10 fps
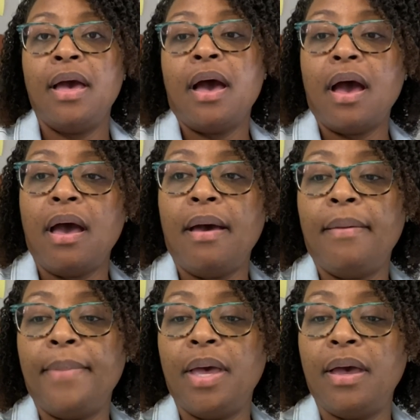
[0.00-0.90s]

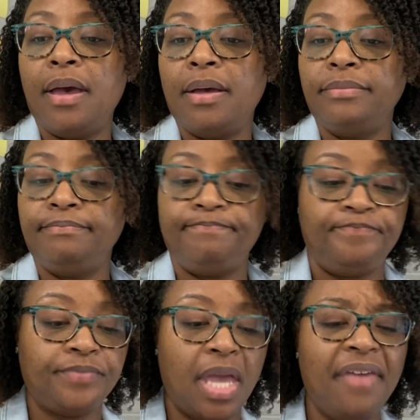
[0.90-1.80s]

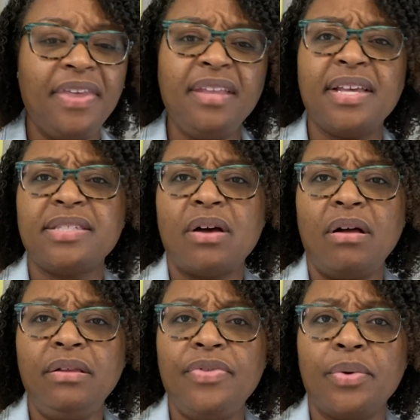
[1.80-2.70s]
I think that's
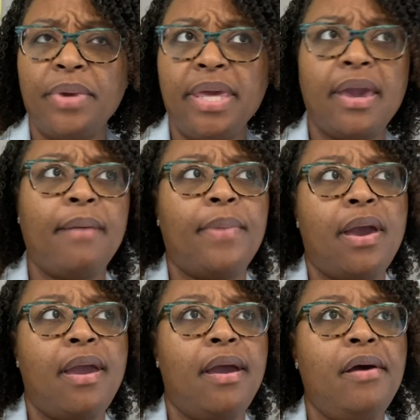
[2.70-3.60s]
all of the recap I
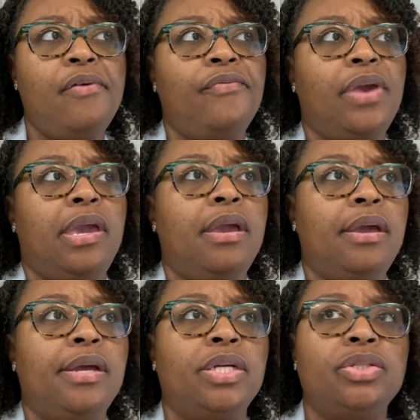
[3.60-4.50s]
have,
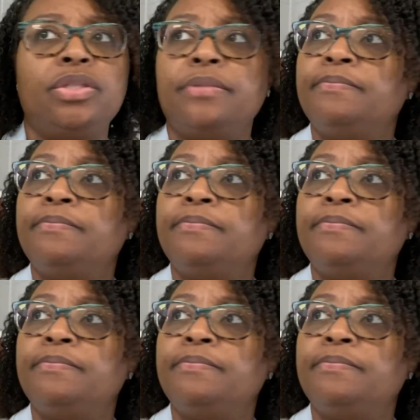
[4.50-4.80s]
and